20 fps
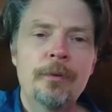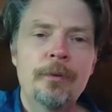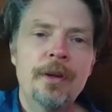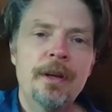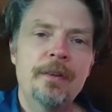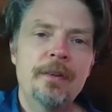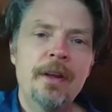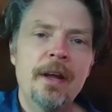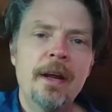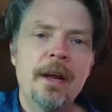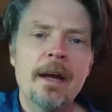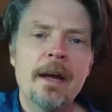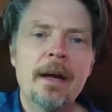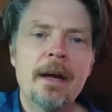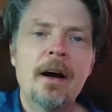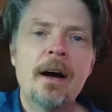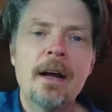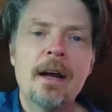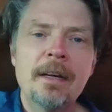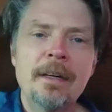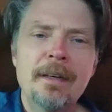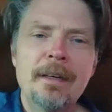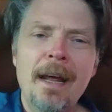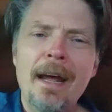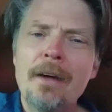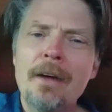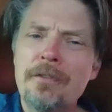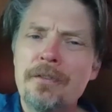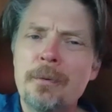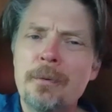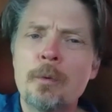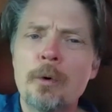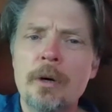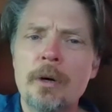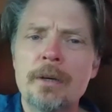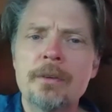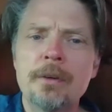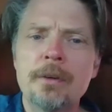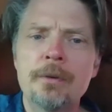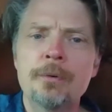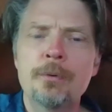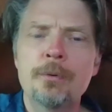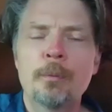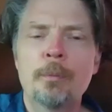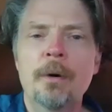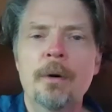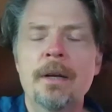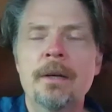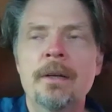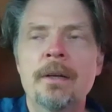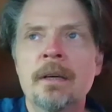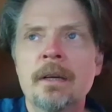the the ai has some work to do but